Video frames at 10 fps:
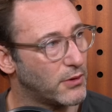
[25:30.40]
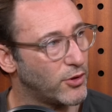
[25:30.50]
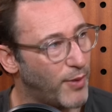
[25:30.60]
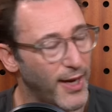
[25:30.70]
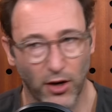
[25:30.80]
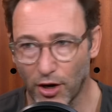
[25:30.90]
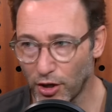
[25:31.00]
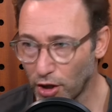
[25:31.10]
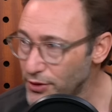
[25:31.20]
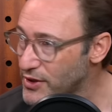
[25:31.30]
You buy a car
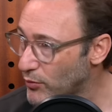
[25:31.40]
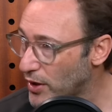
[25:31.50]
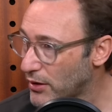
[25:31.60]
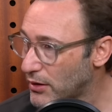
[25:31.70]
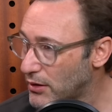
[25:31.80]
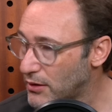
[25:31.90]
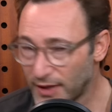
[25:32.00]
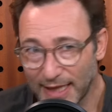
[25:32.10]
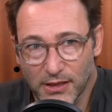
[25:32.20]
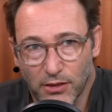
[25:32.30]
to go somewhere.
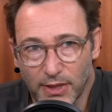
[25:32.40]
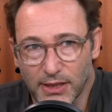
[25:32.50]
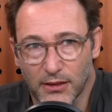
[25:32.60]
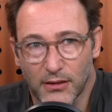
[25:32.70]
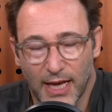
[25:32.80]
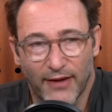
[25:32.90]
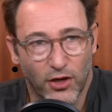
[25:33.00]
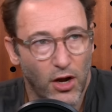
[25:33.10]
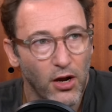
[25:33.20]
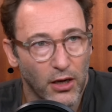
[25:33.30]
That's the reason to have a
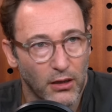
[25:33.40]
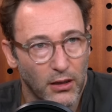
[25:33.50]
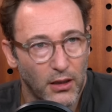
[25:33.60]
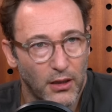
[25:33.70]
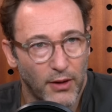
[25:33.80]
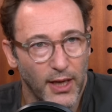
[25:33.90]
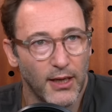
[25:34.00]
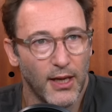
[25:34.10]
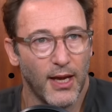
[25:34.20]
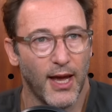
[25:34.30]
car,
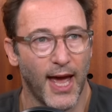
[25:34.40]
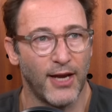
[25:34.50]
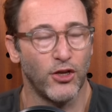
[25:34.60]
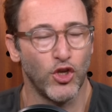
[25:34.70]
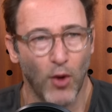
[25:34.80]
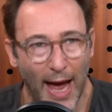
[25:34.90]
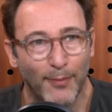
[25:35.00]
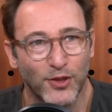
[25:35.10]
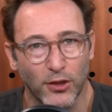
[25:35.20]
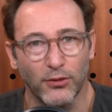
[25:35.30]
right? And you
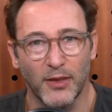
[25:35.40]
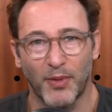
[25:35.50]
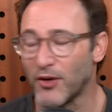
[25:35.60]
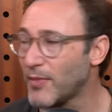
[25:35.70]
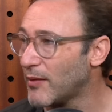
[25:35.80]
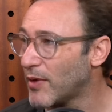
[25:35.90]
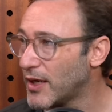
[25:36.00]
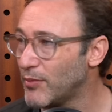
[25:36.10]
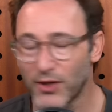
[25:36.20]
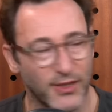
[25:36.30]
absolutely better make
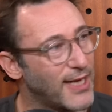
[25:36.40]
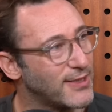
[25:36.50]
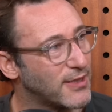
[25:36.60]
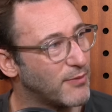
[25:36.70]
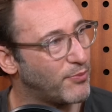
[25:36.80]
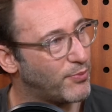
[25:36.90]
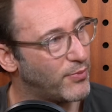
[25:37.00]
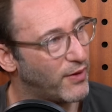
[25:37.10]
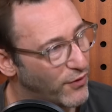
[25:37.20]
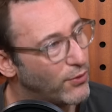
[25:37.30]
money, because that's
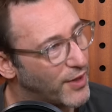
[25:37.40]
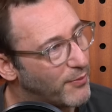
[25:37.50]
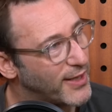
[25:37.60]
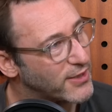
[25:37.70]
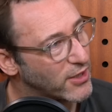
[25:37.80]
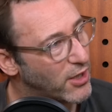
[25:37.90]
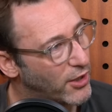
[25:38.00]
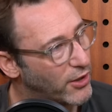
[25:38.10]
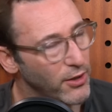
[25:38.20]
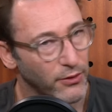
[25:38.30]
the fuel that makes the
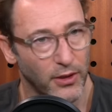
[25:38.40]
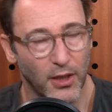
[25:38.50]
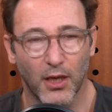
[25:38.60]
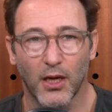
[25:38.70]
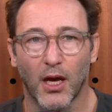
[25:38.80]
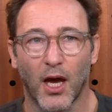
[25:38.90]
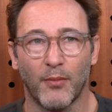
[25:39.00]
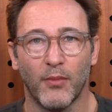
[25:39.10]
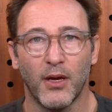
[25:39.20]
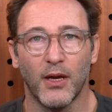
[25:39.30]
car go.
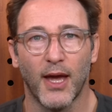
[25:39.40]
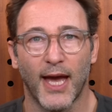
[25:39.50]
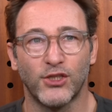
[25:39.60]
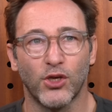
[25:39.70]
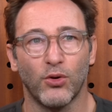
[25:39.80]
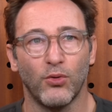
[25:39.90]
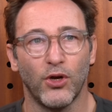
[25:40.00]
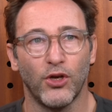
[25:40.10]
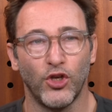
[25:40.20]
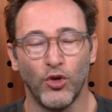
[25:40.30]
And so
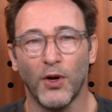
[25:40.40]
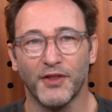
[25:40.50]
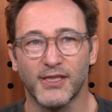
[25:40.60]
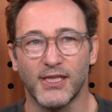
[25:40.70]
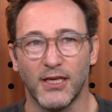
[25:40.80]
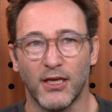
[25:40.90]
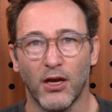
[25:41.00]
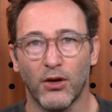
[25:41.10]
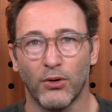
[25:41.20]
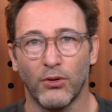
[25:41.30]
you want the
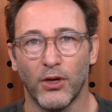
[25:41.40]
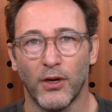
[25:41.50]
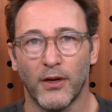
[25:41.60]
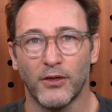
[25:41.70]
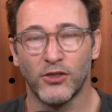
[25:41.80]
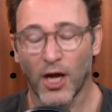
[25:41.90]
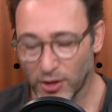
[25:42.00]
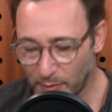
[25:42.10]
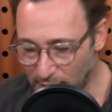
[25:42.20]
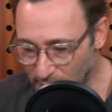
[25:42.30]
CEO not
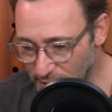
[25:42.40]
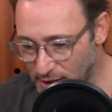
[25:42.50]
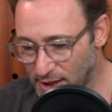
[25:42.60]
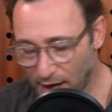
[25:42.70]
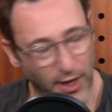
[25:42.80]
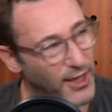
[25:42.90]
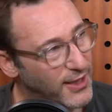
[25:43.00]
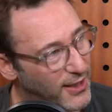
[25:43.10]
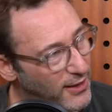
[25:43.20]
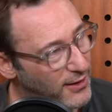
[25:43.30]
to be staring at the